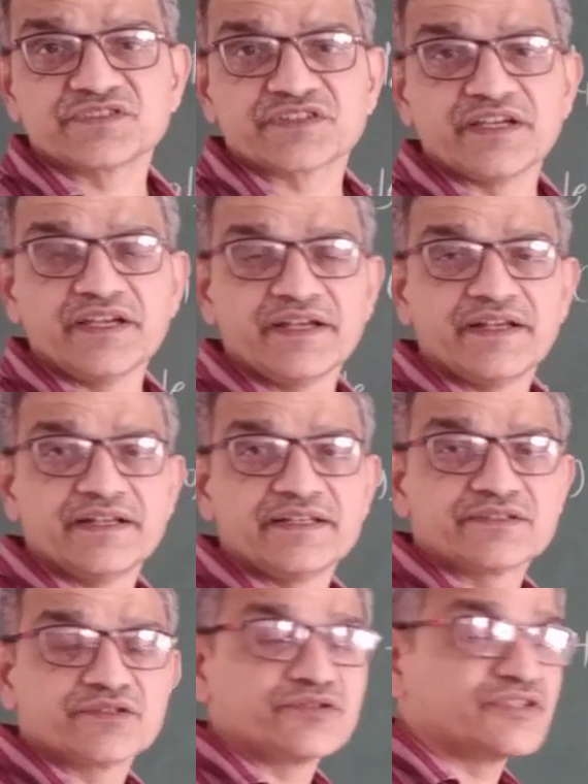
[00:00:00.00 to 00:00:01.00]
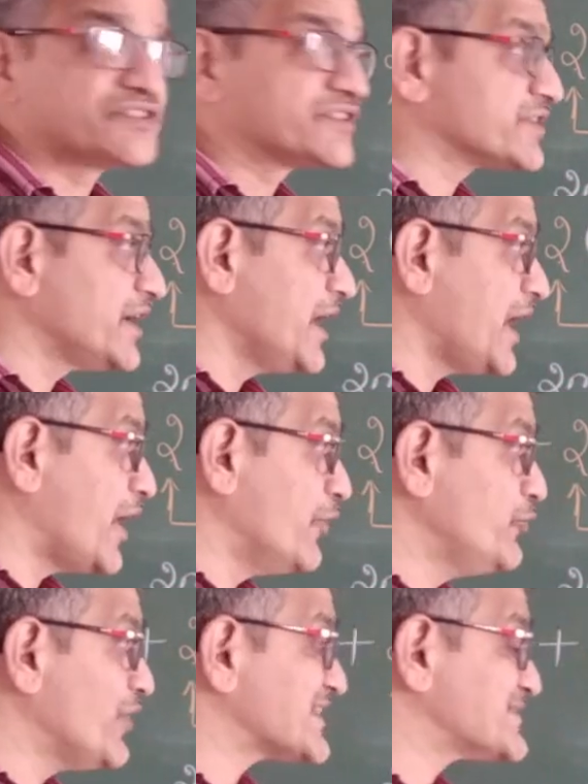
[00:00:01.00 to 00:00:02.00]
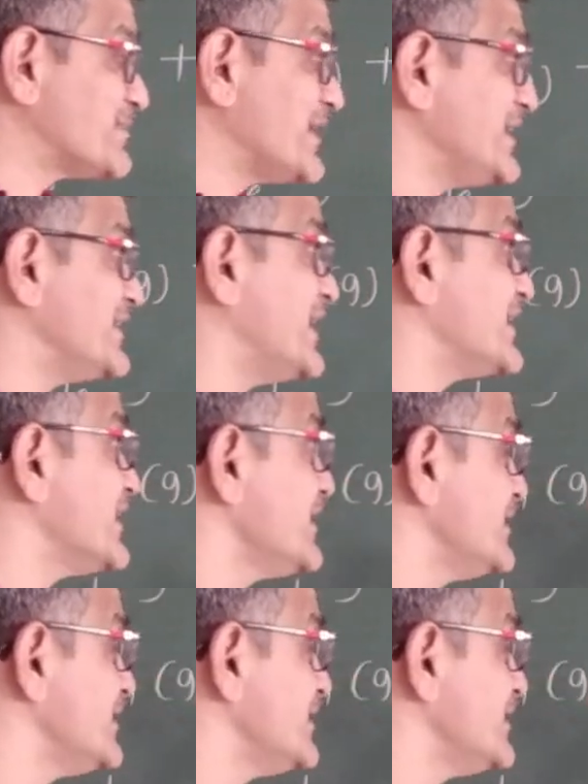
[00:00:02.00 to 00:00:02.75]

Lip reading: Okay, so this is how you explain that